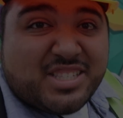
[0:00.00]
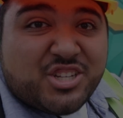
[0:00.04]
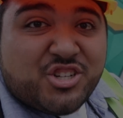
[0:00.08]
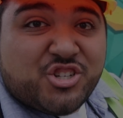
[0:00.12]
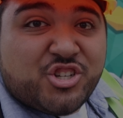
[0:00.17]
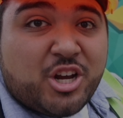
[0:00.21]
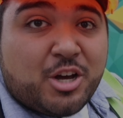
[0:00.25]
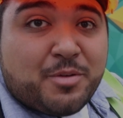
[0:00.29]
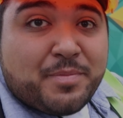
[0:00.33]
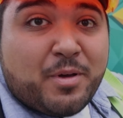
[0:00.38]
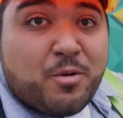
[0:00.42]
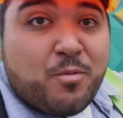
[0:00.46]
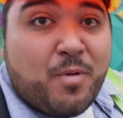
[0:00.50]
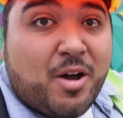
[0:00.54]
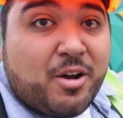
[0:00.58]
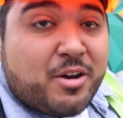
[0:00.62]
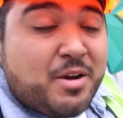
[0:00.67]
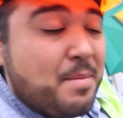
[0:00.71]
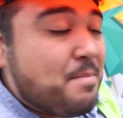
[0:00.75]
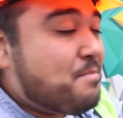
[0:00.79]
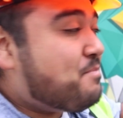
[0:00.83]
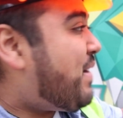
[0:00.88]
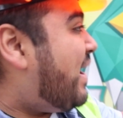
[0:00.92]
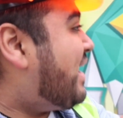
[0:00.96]
and gentlemen,
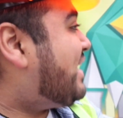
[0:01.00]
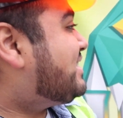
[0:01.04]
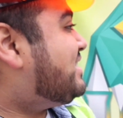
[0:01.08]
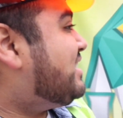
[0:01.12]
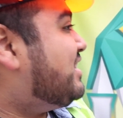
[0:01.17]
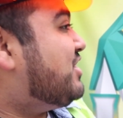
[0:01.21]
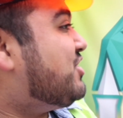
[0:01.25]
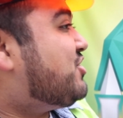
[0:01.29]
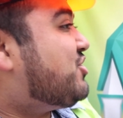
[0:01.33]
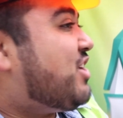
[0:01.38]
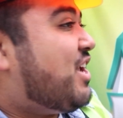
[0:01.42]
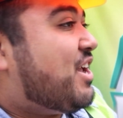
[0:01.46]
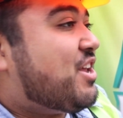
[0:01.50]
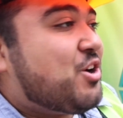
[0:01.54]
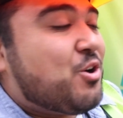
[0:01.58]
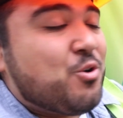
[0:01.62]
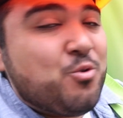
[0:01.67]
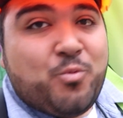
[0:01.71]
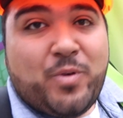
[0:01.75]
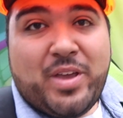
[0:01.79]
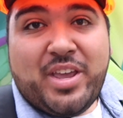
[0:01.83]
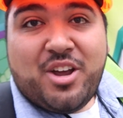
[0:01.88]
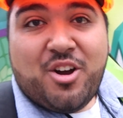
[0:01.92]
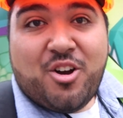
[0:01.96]
welcome back to the
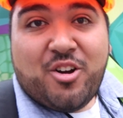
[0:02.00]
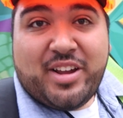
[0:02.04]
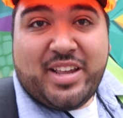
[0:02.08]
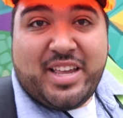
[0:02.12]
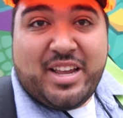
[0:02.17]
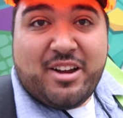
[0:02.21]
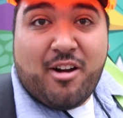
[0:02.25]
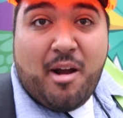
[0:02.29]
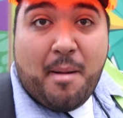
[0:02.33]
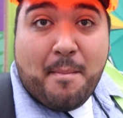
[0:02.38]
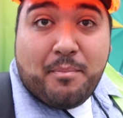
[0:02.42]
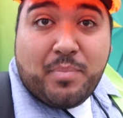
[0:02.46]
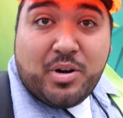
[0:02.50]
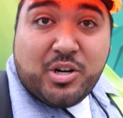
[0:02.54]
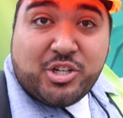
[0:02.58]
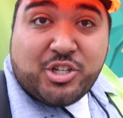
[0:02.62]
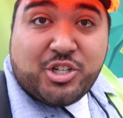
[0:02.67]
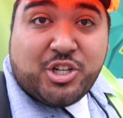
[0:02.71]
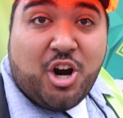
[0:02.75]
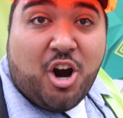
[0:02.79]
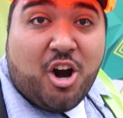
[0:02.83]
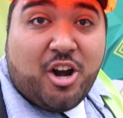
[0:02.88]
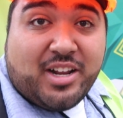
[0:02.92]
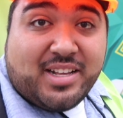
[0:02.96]
channel. We are here at Busch
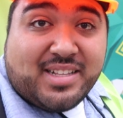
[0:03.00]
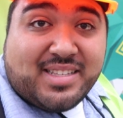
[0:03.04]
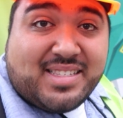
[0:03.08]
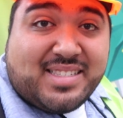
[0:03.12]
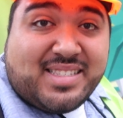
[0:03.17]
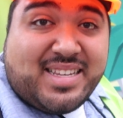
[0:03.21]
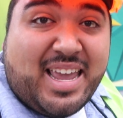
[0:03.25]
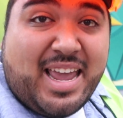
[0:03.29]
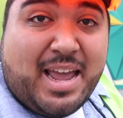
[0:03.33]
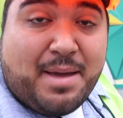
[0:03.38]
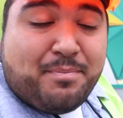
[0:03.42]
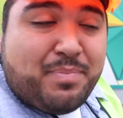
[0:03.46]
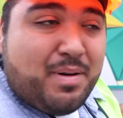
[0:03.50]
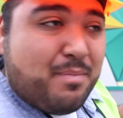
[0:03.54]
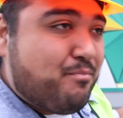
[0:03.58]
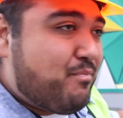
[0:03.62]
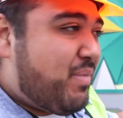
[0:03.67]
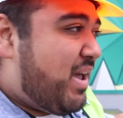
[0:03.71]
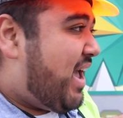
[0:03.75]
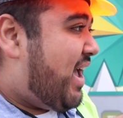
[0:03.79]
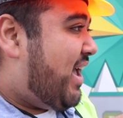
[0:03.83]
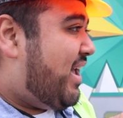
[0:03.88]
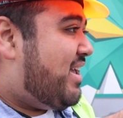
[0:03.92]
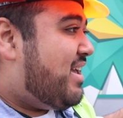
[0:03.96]
Gardens, Tampa
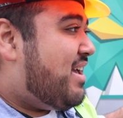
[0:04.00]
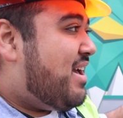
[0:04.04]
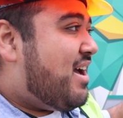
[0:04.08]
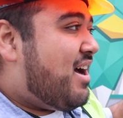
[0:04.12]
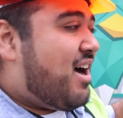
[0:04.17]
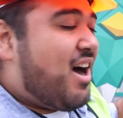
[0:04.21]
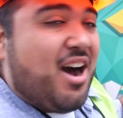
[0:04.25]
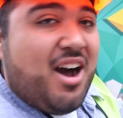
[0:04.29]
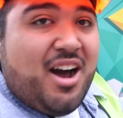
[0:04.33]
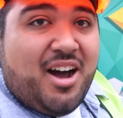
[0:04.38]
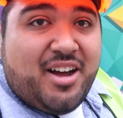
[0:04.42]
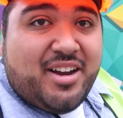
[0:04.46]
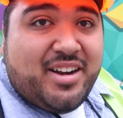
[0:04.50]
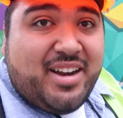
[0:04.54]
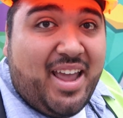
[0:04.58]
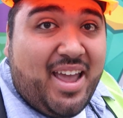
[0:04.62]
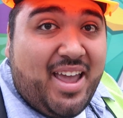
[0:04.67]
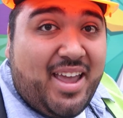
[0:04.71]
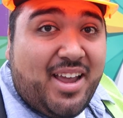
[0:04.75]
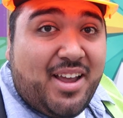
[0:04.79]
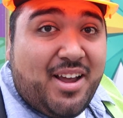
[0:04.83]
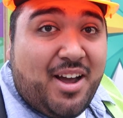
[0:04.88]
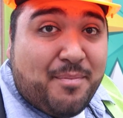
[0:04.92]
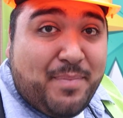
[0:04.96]
Bay on
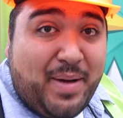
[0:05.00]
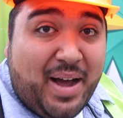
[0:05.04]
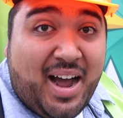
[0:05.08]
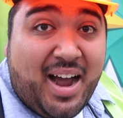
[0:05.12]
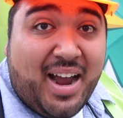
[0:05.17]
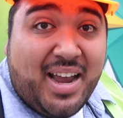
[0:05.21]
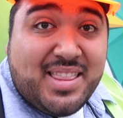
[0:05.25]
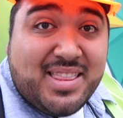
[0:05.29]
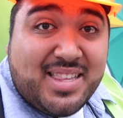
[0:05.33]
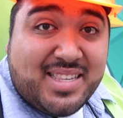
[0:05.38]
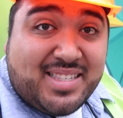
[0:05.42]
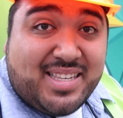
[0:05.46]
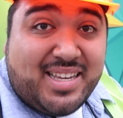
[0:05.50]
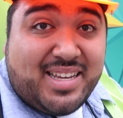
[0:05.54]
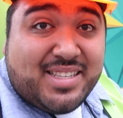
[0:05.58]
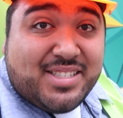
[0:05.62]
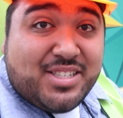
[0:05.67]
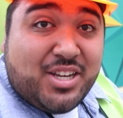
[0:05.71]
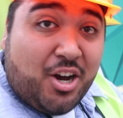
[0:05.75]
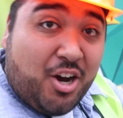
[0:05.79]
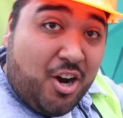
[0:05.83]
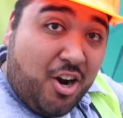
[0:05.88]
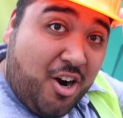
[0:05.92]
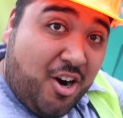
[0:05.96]
a
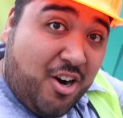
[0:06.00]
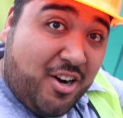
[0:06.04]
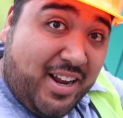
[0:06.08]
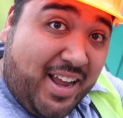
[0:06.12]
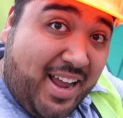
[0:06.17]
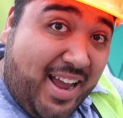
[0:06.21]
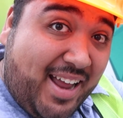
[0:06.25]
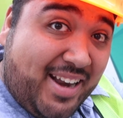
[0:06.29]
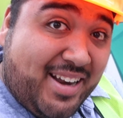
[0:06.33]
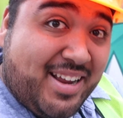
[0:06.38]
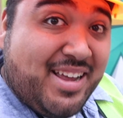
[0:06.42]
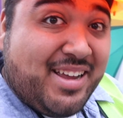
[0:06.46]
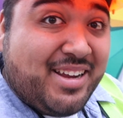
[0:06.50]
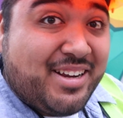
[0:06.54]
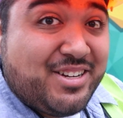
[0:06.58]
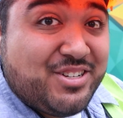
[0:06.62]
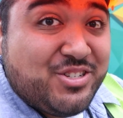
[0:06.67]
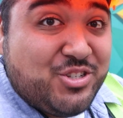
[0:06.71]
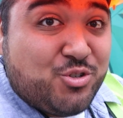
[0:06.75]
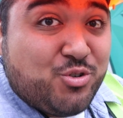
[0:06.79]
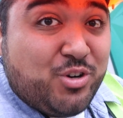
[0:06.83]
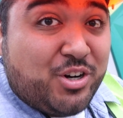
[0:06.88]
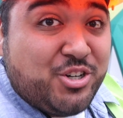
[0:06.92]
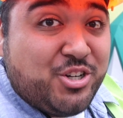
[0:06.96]
behind-the-scenes hard hat
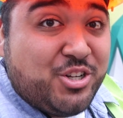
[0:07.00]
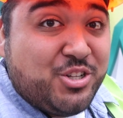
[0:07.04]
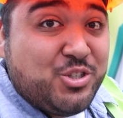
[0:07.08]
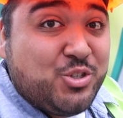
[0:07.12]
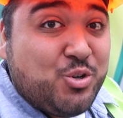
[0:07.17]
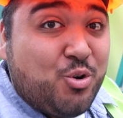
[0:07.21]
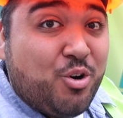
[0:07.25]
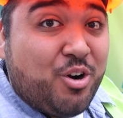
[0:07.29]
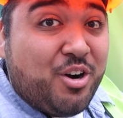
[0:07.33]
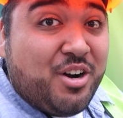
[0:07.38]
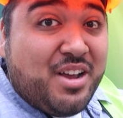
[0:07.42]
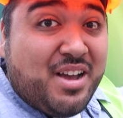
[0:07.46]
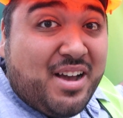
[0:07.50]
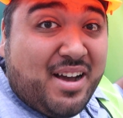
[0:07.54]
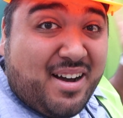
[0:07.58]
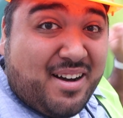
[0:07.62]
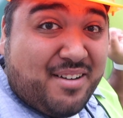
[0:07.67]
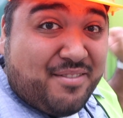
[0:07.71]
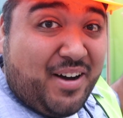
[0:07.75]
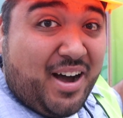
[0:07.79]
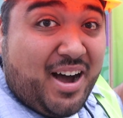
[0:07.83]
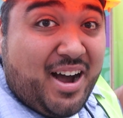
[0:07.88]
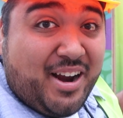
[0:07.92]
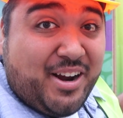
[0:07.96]
construction tour
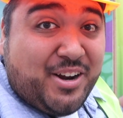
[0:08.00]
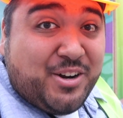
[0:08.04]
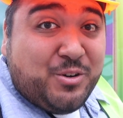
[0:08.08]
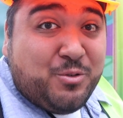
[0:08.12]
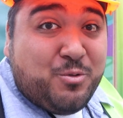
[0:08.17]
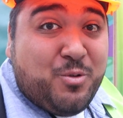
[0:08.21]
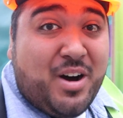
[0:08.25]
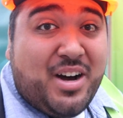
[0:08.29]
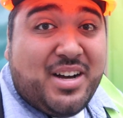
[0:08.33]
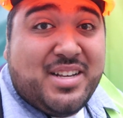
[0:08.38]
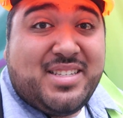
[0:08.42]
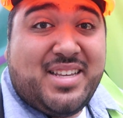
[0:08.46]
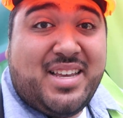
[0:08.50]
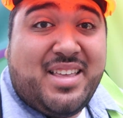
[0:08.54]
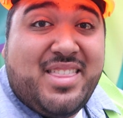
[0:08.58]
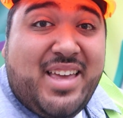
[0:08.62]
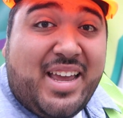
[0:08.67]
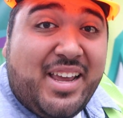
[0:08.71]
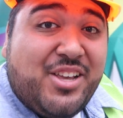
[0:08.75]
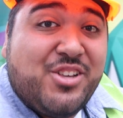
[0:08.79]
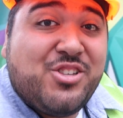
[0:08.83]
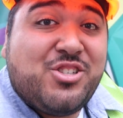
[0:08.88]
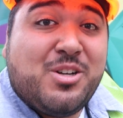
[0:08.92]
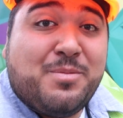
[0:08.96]
of Iron Gwazi.
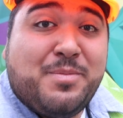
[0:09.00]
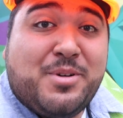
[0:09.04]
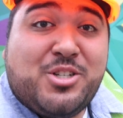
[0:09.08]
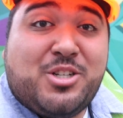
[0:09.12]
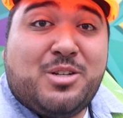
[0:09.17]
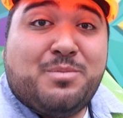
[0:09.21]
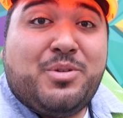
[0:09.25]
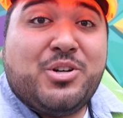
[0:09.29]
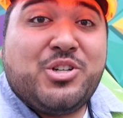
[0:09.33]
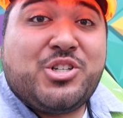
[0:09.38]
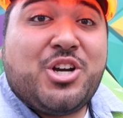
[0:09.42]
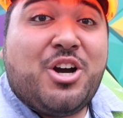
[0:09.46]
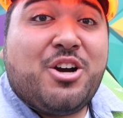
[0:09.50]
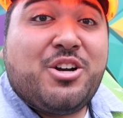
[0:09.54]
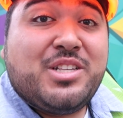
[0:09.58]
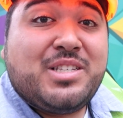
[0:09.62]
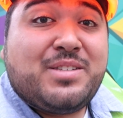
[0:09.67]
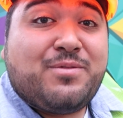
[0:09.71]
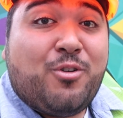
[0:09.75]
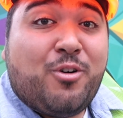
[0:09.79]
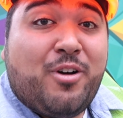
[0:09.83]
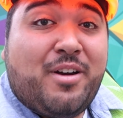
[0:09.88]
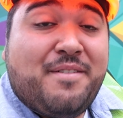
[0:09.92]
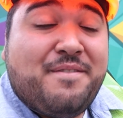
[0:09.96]
Thank you so much to Busch
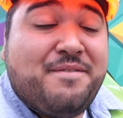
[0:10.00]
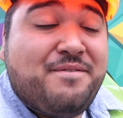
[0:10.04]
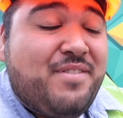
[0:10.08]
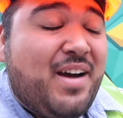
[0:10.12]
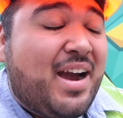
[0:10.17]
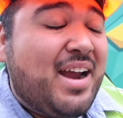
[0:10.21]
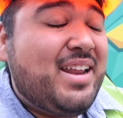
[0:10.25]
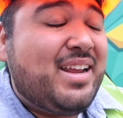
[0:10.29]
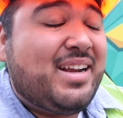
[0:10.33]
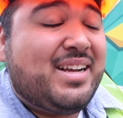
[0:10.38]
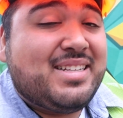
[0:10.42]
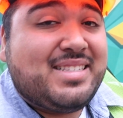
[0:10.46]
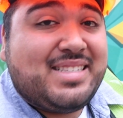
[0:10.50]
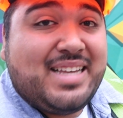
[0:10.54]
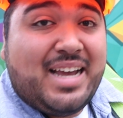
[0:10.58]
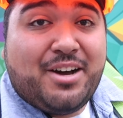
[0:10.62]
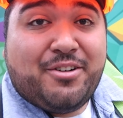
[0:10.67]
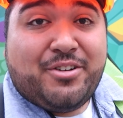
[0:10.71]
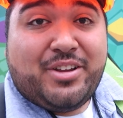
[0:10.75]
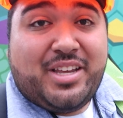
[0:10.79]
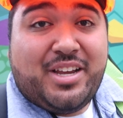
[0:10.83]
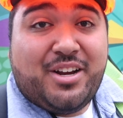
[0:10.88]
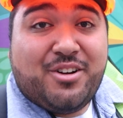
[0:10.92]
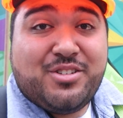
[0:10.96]
Gardens for inviting us
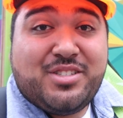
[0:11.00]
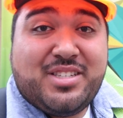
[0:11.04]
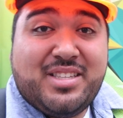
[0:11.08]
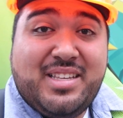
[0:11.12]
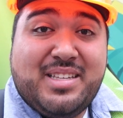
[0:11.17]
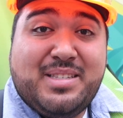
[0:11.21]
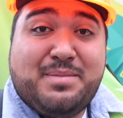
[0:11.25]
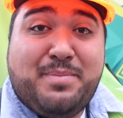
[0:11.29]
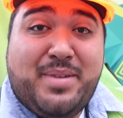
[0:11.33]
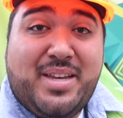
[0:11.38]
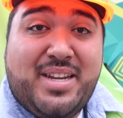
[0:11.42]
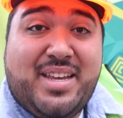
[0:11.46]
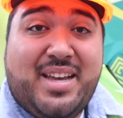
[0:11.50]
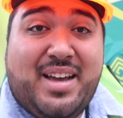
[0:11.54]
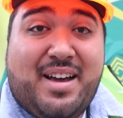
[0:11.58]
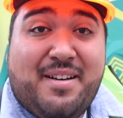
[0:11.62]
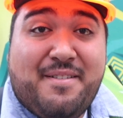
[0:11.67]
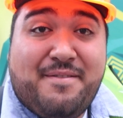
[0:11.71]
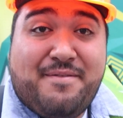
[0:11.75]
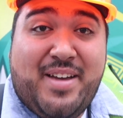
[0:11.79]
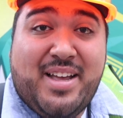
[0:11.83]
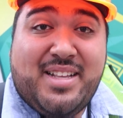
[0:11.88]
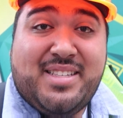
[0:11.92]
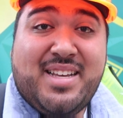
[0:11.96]
out here to this media
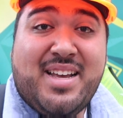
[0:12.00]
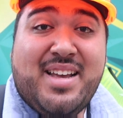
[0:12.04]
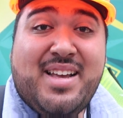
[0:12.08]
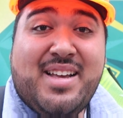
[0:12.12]
event